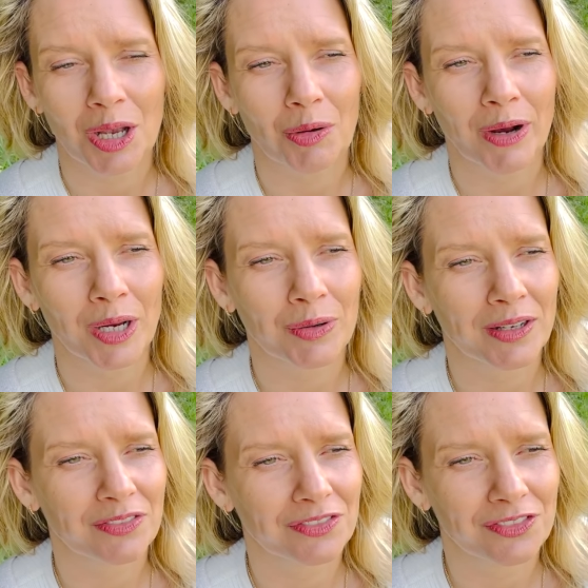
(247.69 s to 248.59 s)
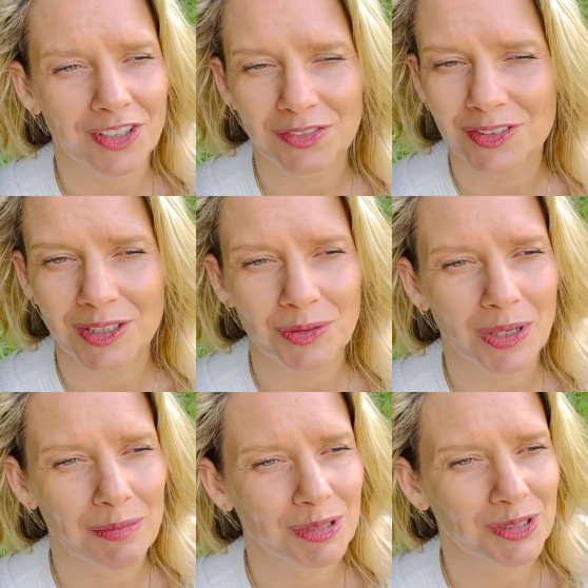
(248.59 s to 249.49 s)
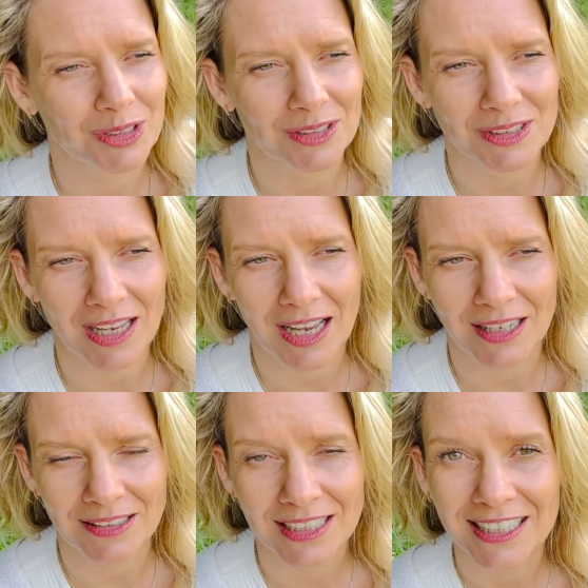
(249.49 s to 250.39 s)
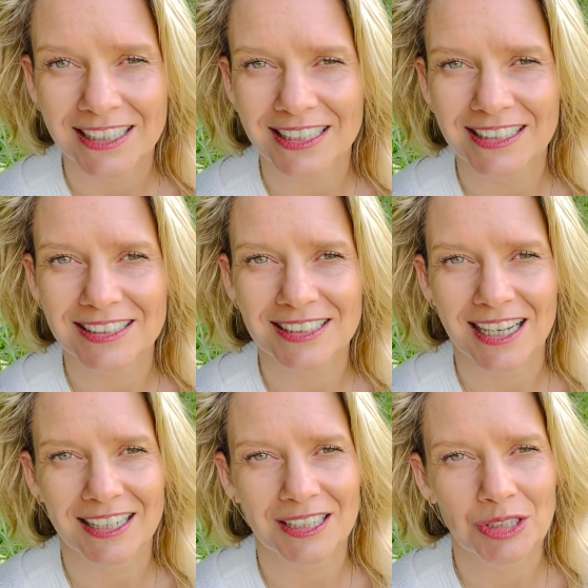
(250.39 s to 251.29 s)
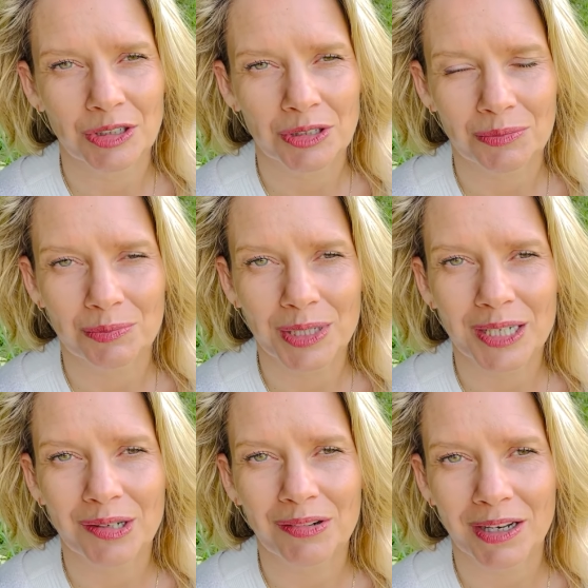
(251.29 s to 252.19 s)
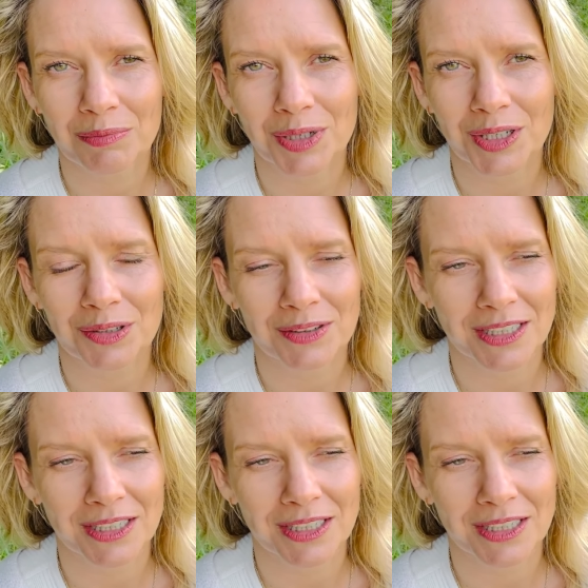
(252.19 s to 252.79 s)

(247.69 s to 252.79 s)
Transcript: where you have fifty webinars and it's getting bigger and bigger.